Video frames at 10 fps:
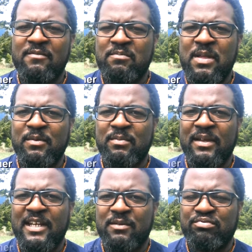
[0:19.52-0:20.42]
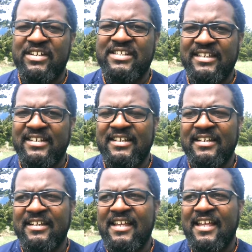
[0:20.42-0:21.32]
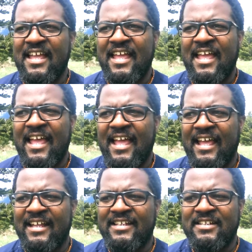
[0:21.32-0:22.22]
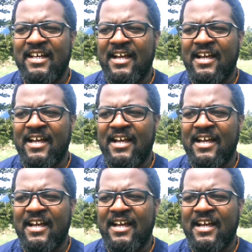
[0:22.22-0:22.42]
people being imprisoned and